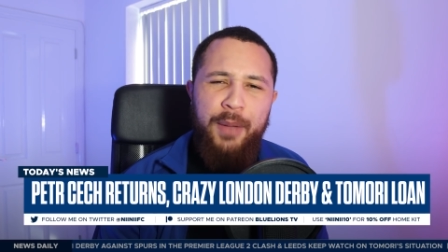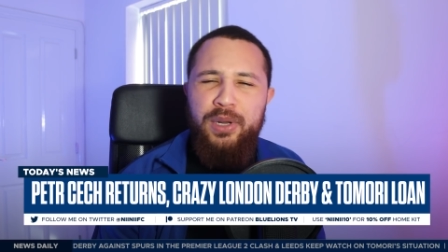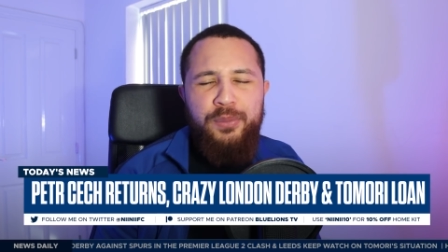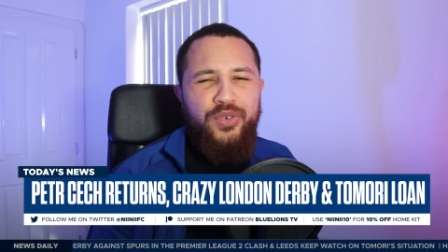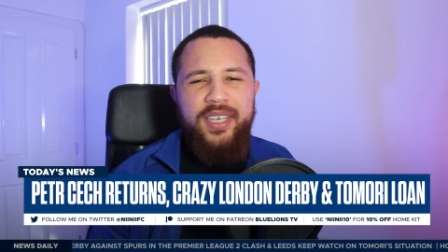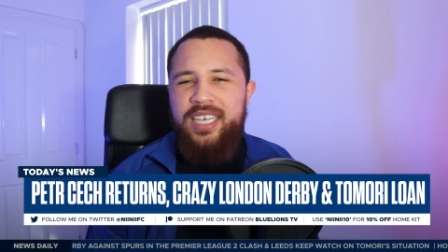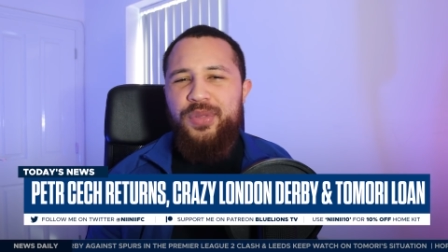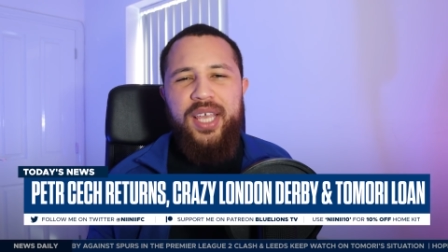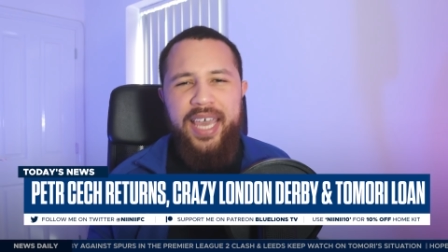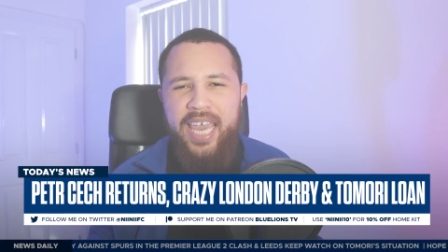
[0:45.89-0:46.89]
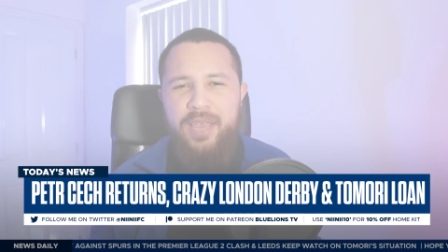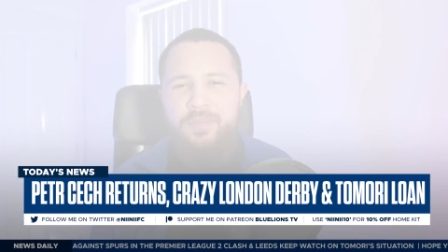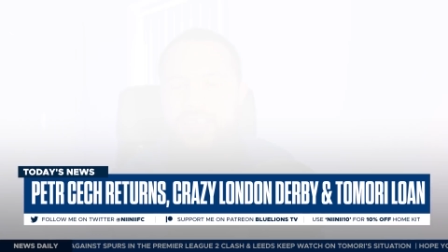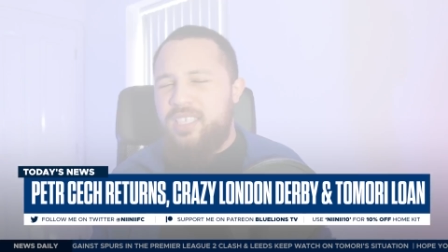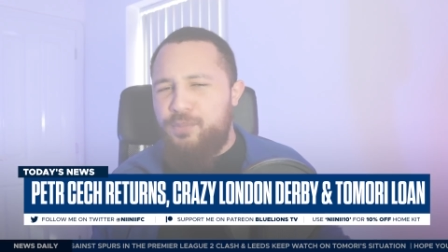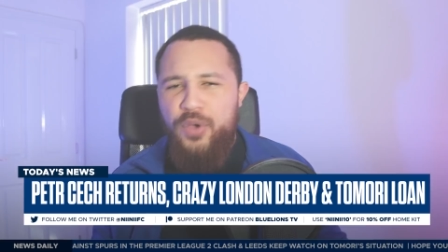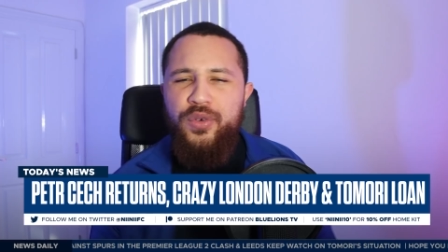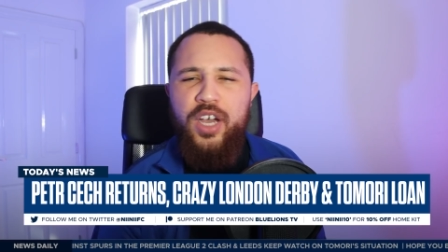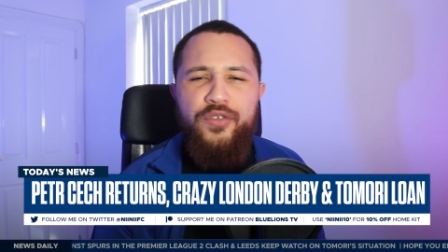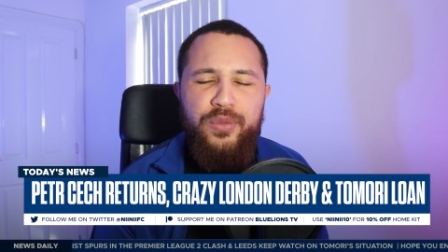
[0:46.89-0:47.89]
I'm going to break down the game. And to
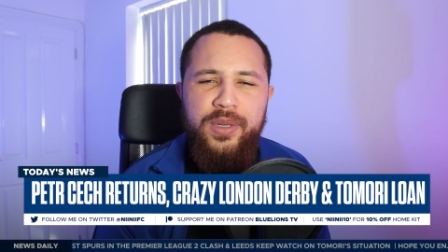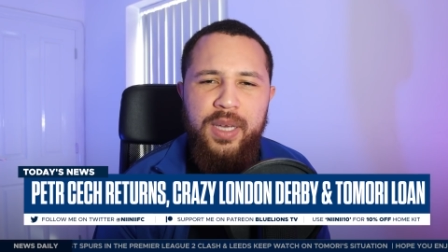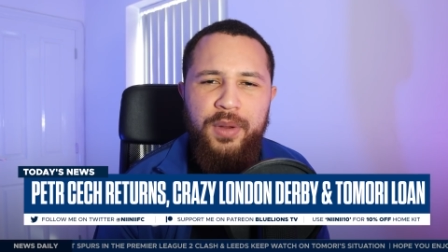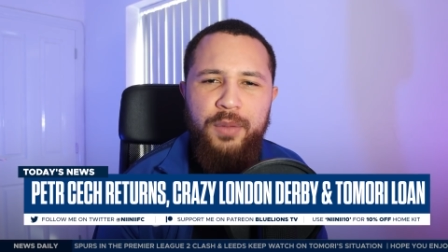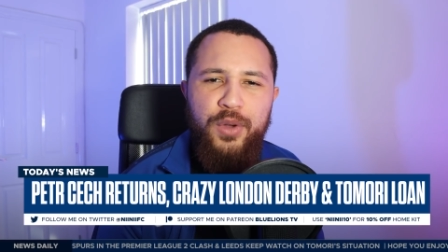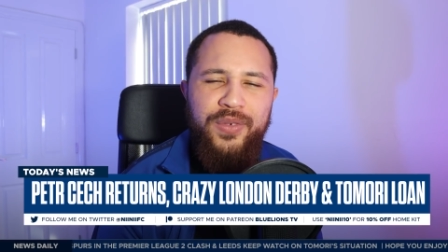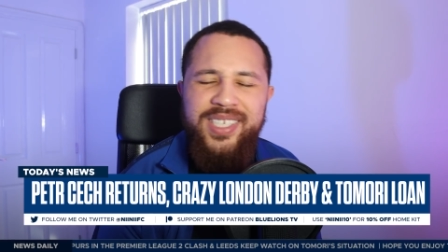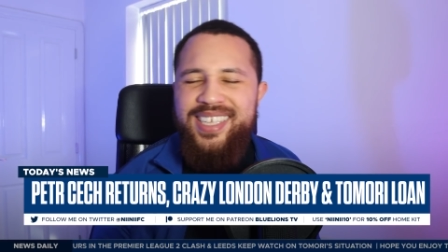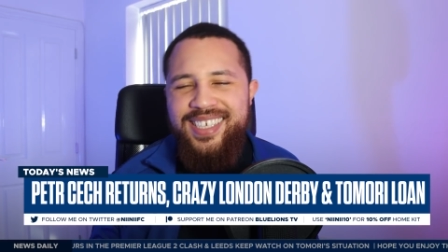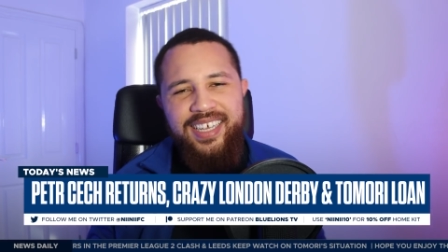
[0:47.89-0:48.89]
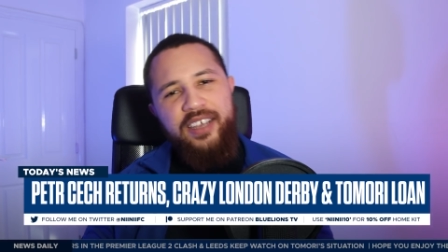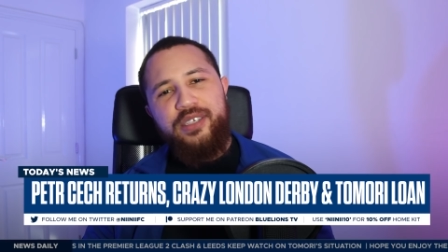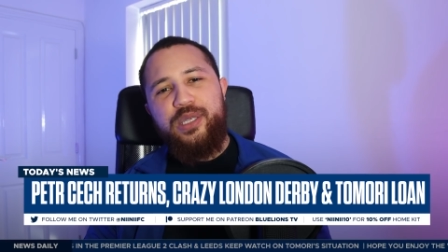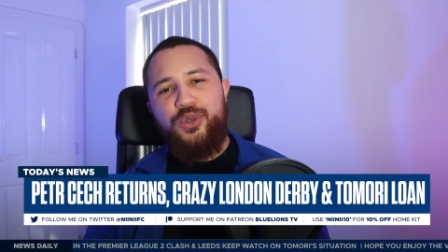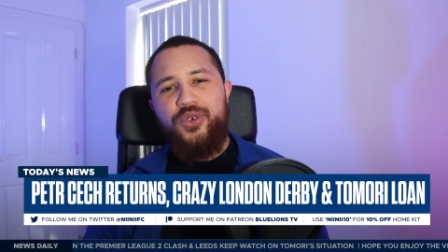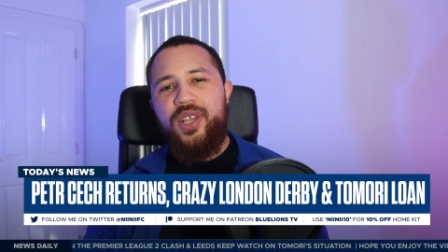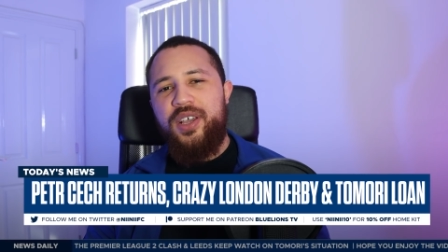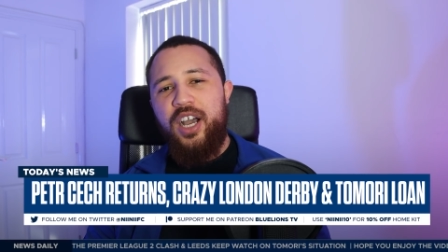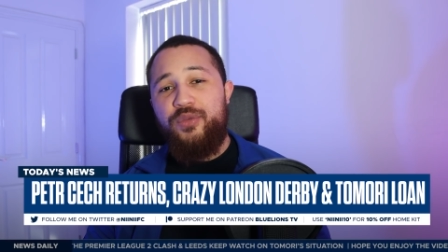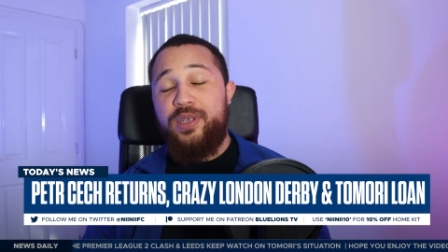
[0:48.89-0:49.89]
move on afterwards, I'm going to move on to the second story
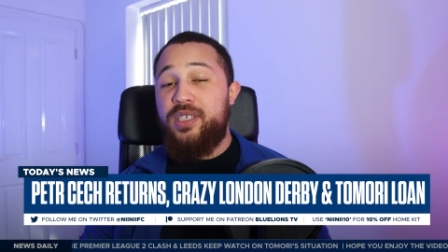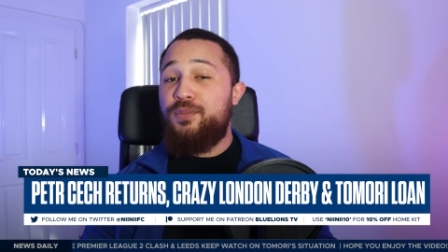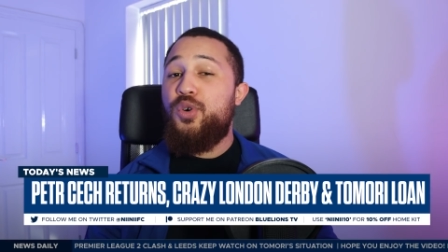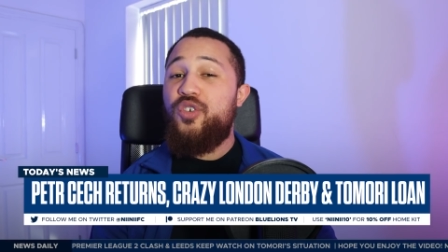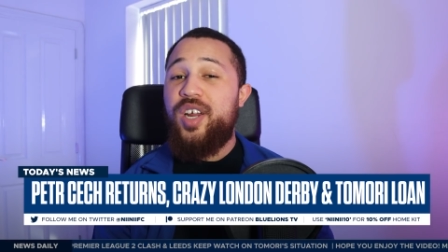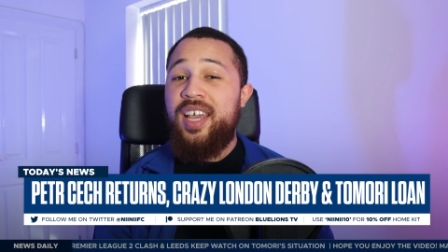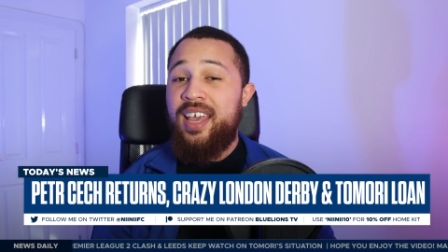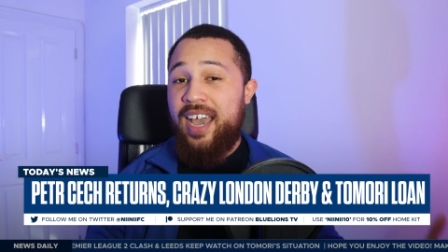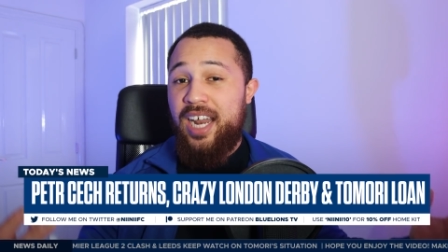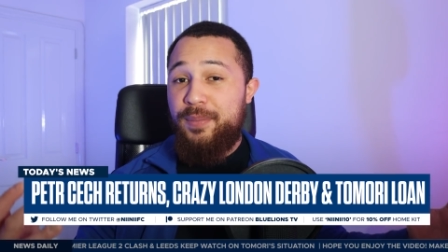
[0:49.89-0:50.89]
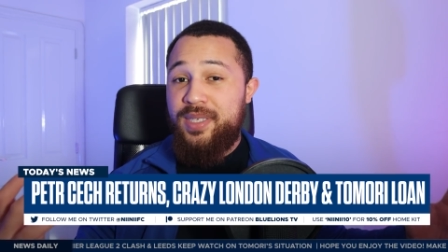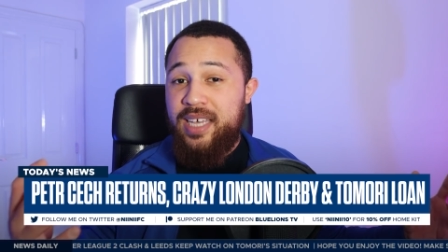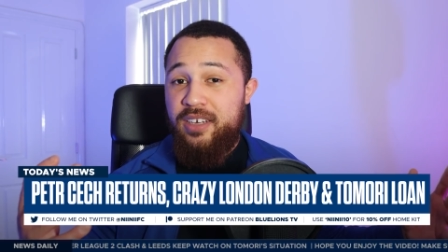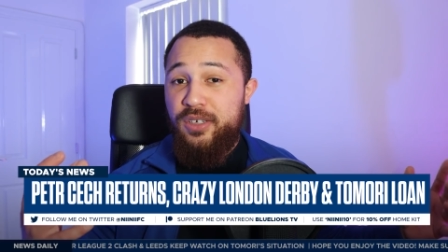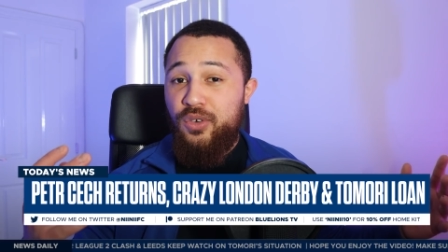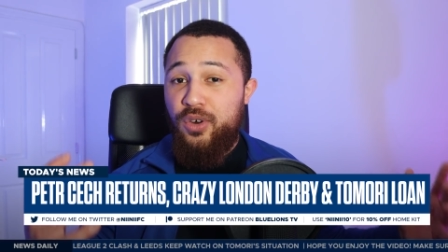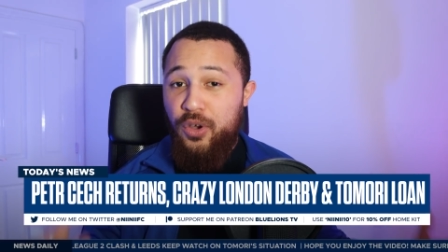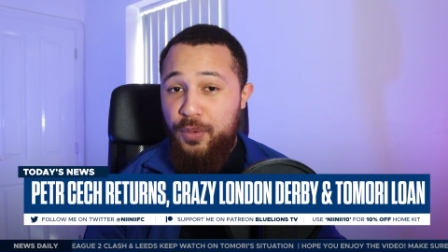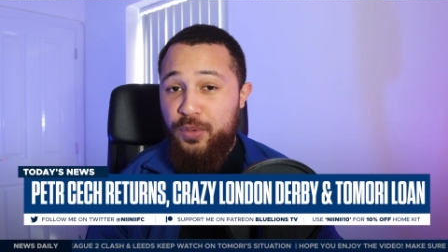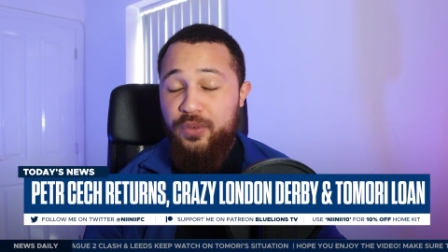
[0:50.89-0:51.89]
covering Tomori and a potential
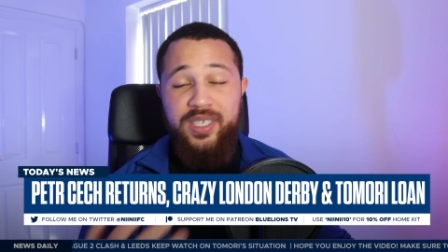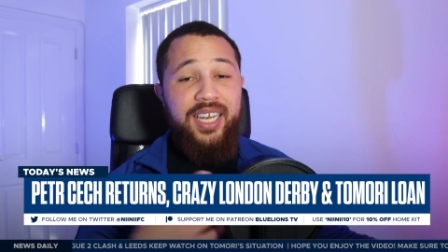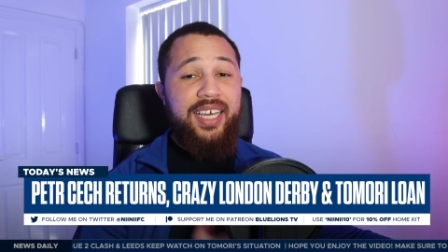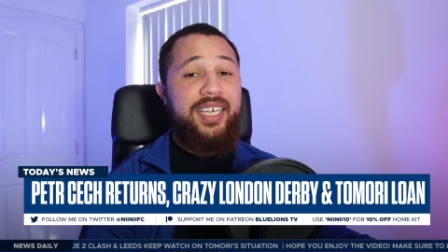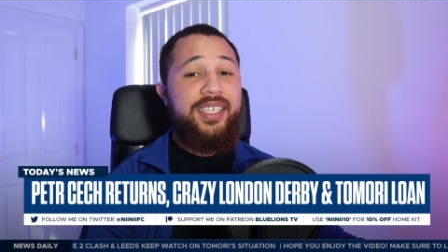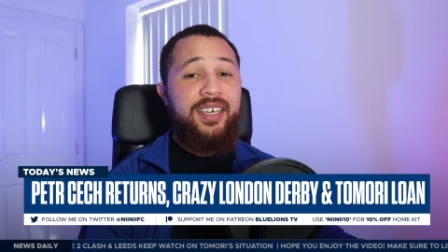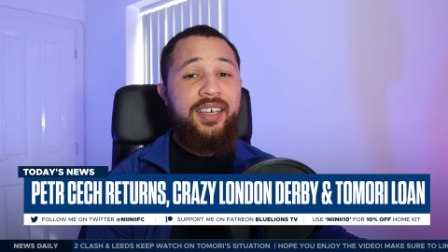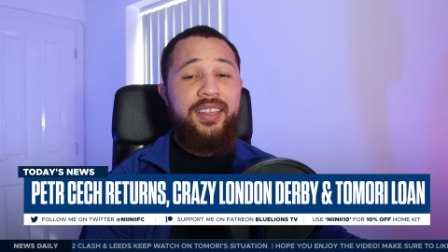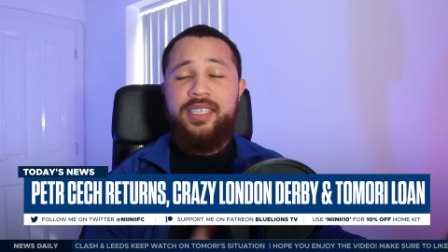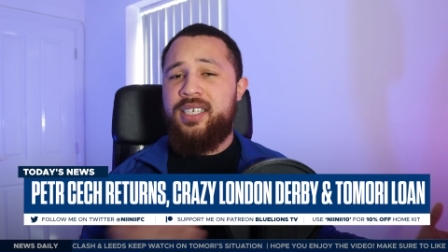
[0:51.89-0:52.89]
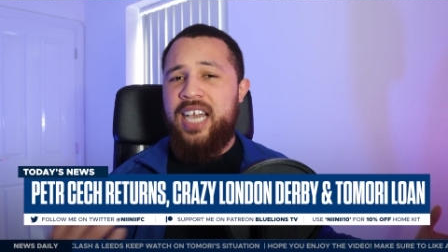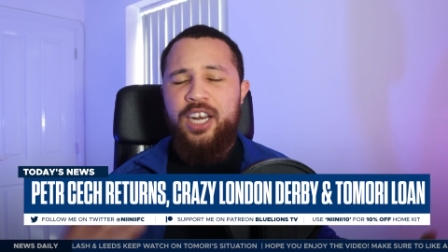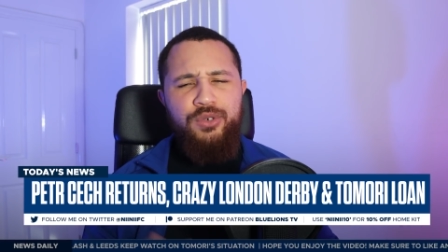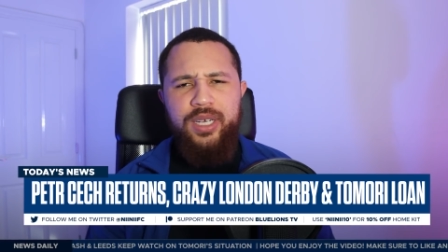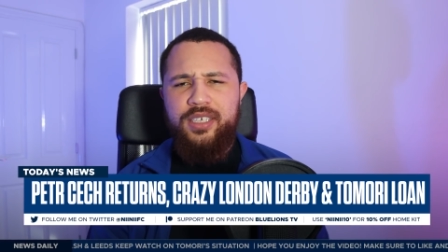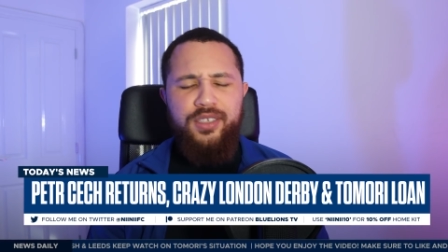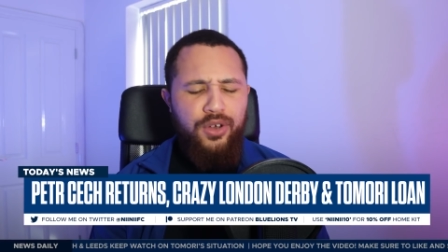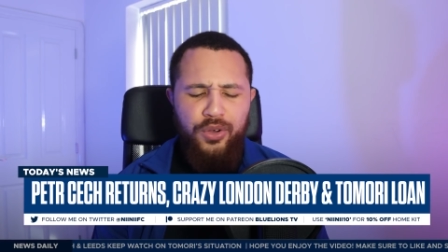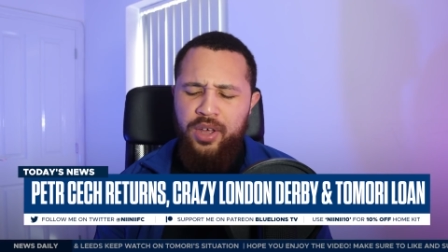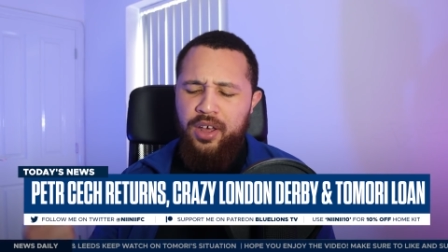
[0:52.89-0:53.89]
loan move to Leeds this January.
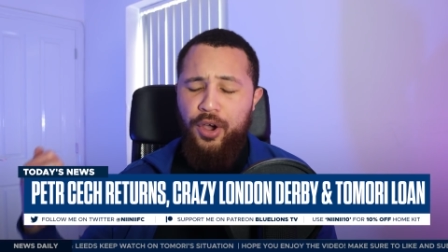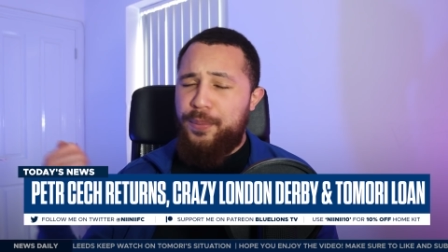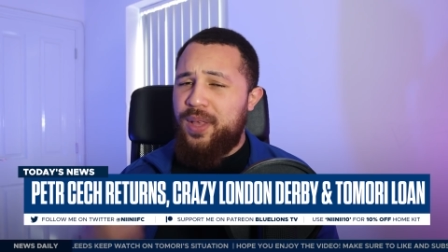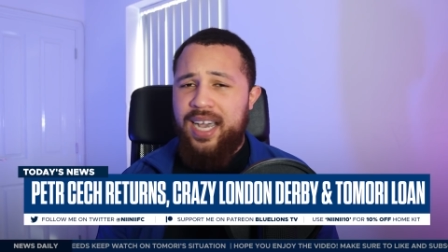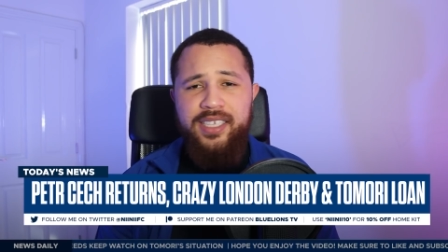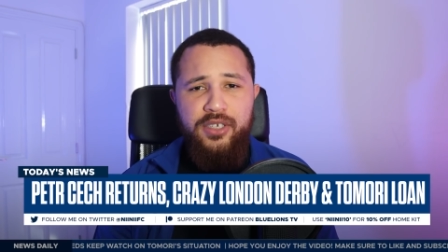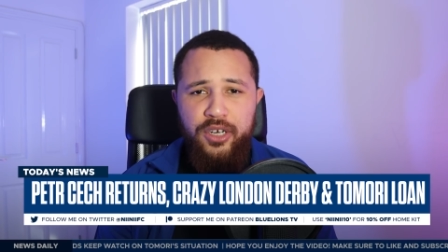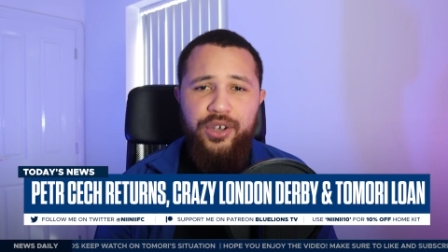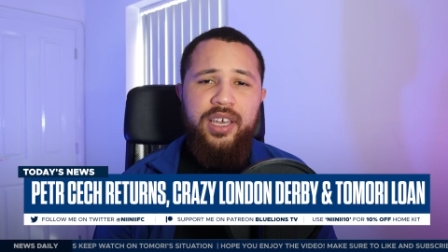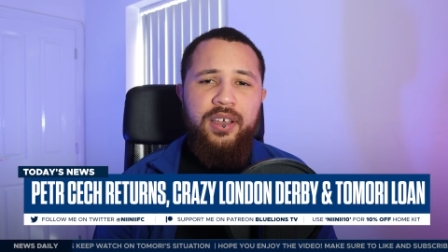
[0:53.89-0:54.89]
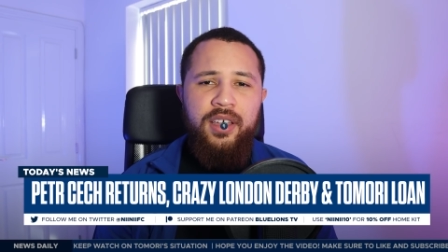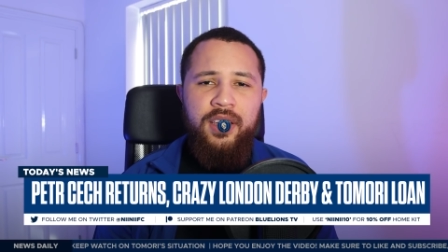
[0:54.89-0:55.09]
So I hope you guys enjoy.